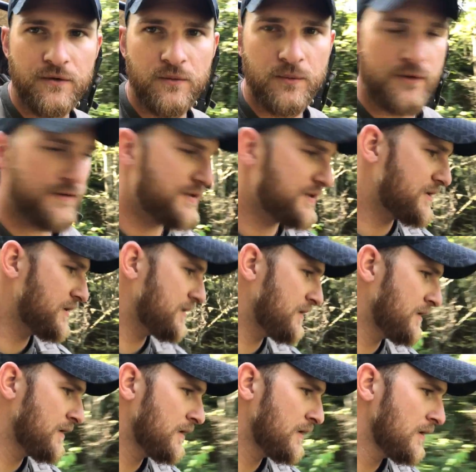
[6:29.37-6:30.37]
almost
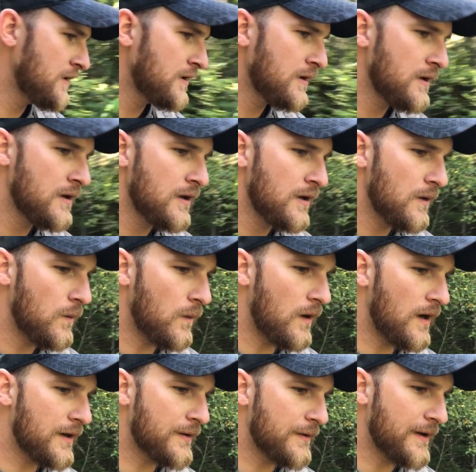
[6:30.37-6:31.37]

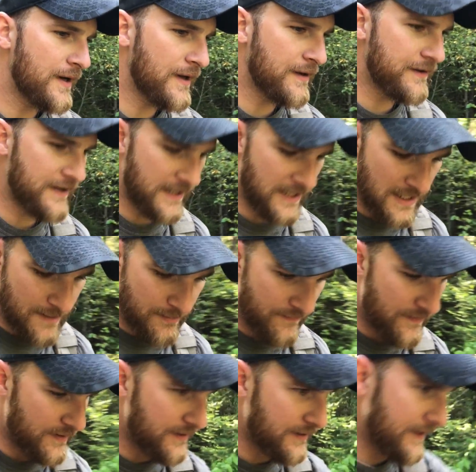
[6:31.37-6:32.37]
walked right on top
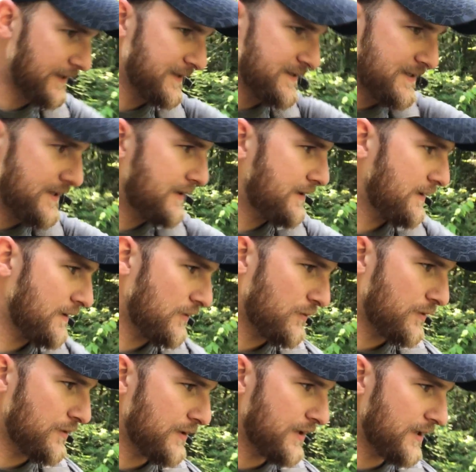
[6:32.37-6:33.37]
of it, and I can see another
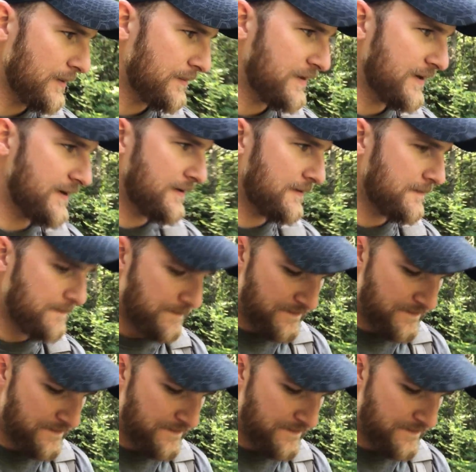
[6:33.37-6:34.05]
one right up there.